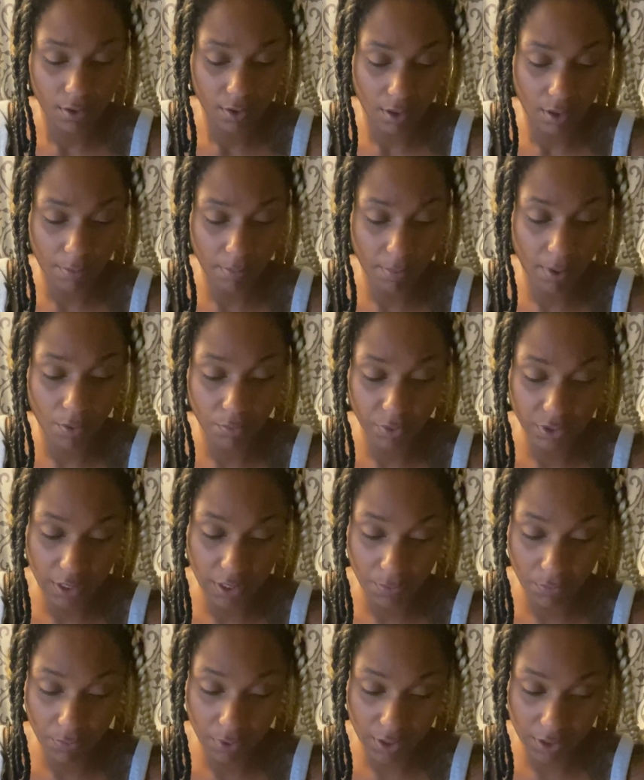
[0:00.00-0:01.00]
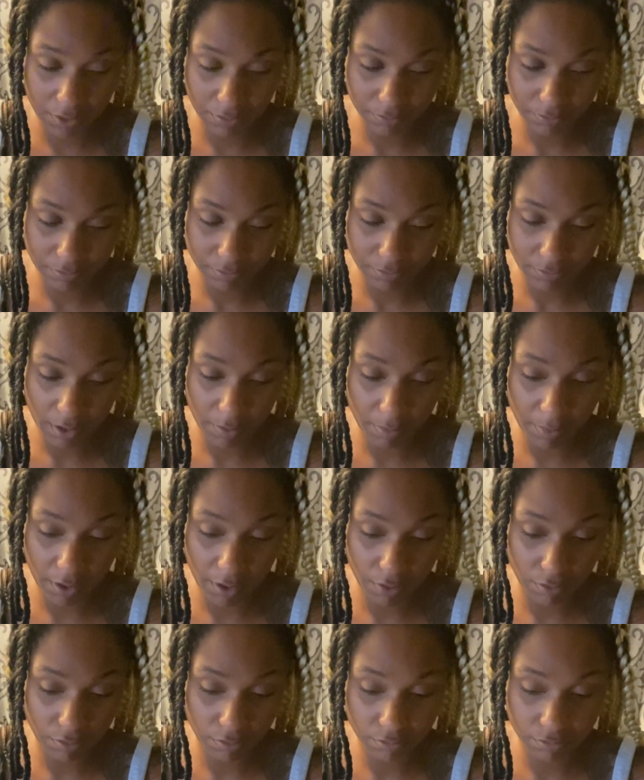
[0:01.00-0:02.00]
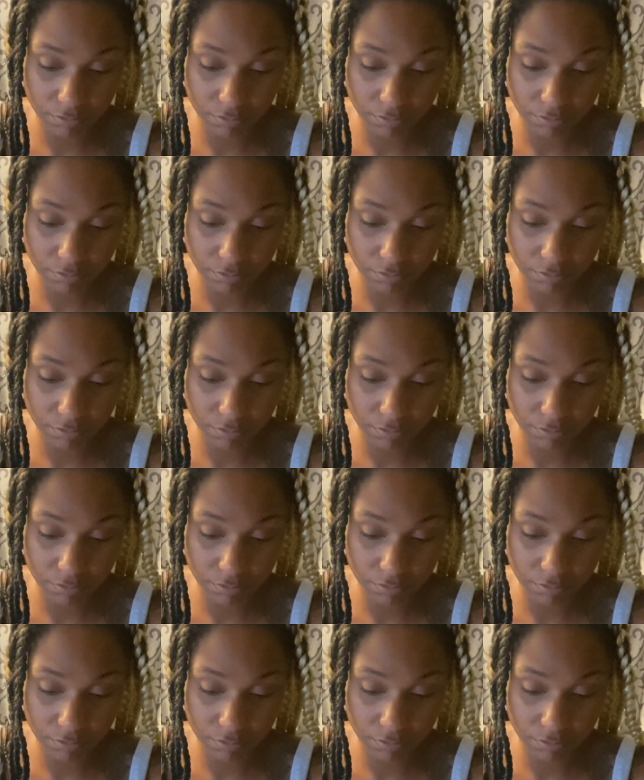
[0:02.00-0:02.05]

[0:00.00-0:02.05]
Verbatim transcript: about what they want, about